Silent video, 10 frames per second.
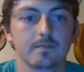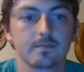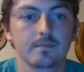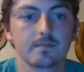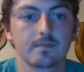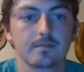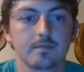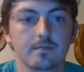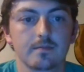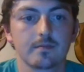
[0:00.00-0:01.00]

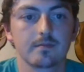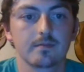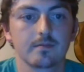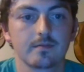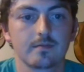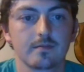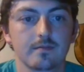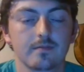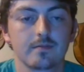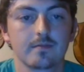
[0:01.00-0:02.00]

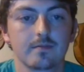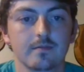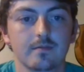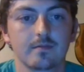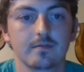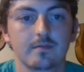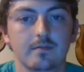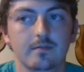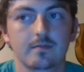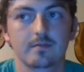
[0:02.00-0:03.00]

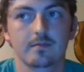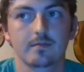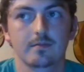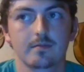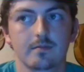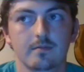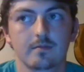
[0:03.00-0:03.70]
The person shown says nothing.